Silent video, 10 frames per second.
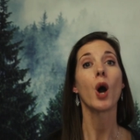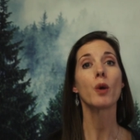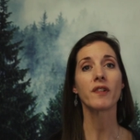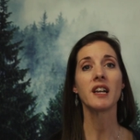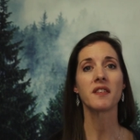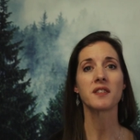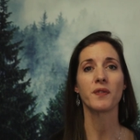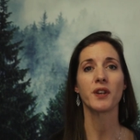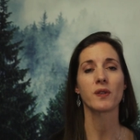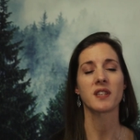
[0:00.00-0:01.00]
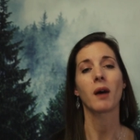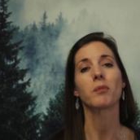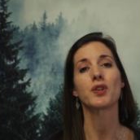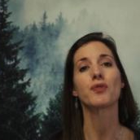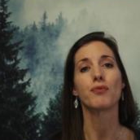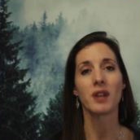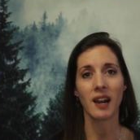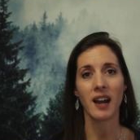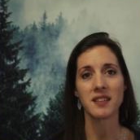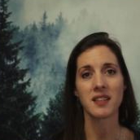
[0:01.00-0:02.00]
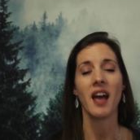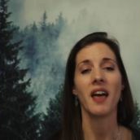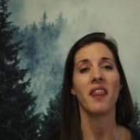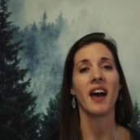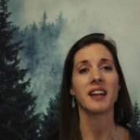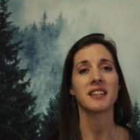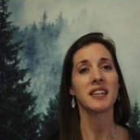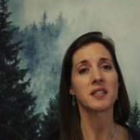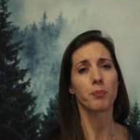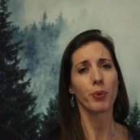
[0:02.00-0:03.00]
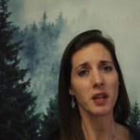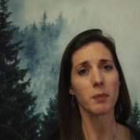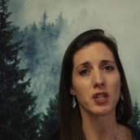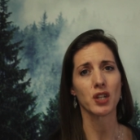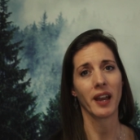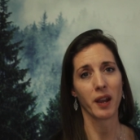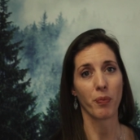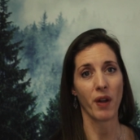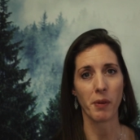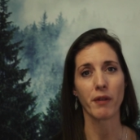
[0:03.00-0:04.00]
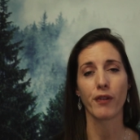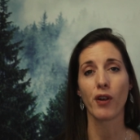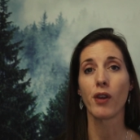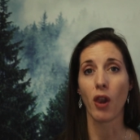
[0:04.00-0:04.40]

Hopefully this video has helped you realize that it's pretty much like prepping for a